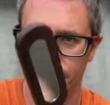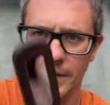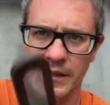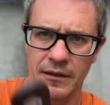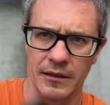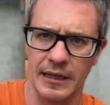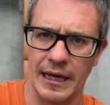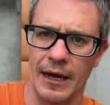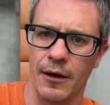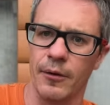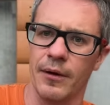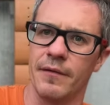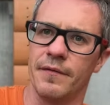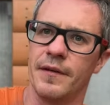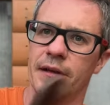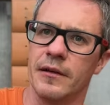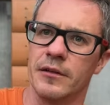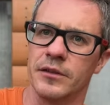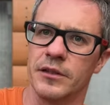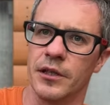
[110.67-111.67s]
feel how it
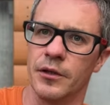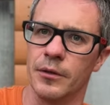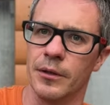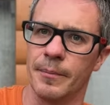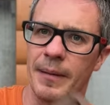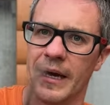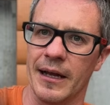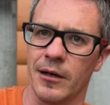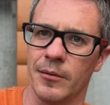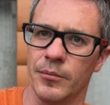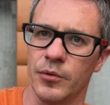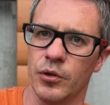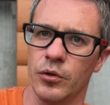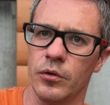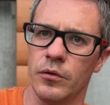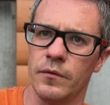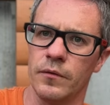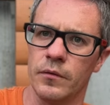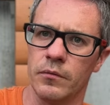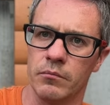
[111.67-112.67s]
feels to do the paddle
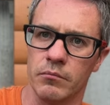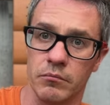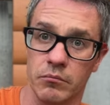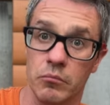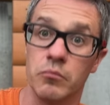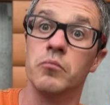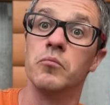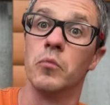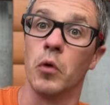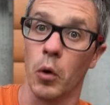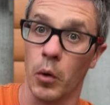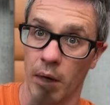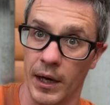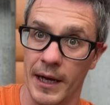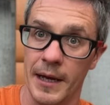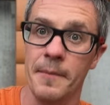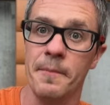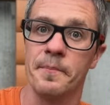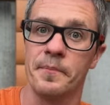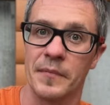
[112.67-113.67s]
move.
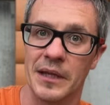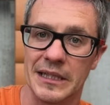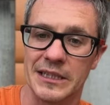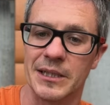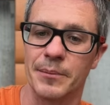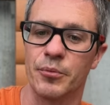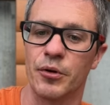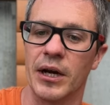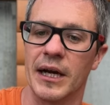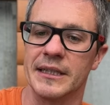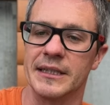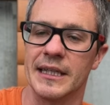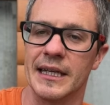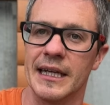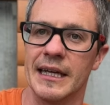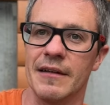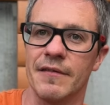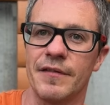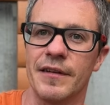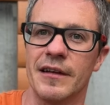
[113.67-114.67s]
Okay,
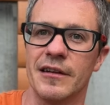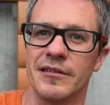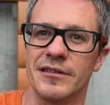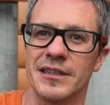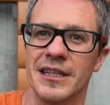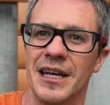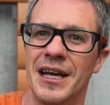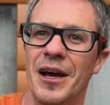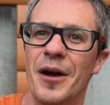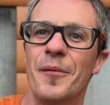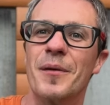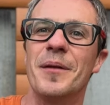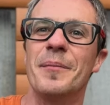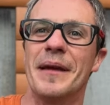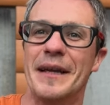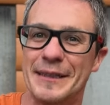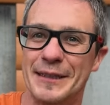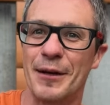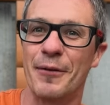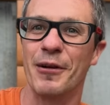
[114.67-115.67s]
surprisingly, it feels, with it
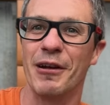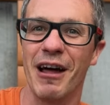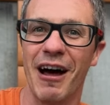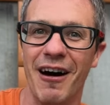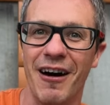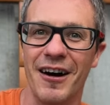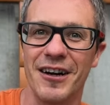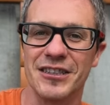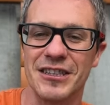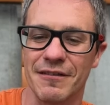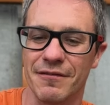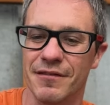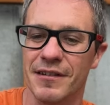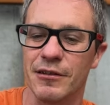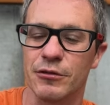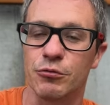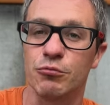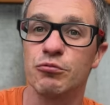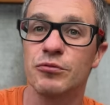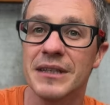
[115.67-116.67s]
being so large, it
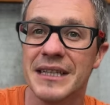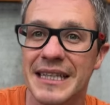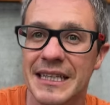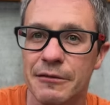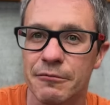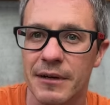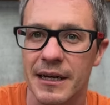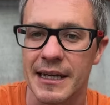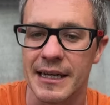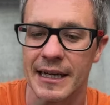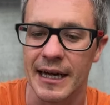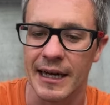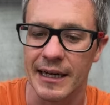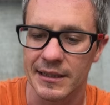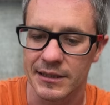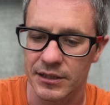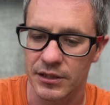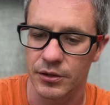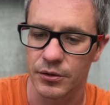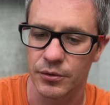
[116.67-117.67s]
feels really, really
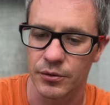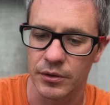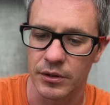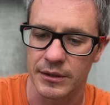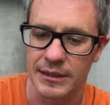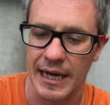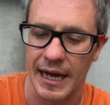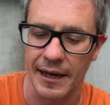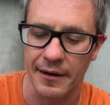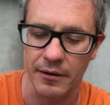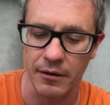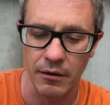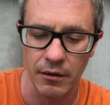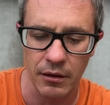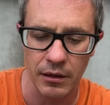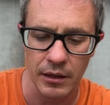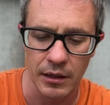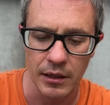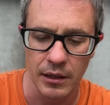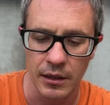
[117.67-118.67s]
nice to
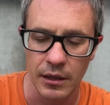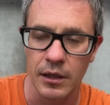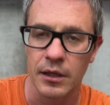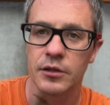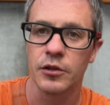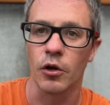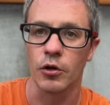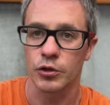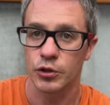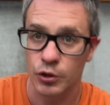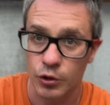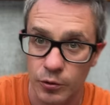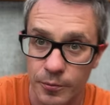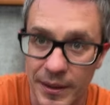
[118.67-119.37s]
handle. Not too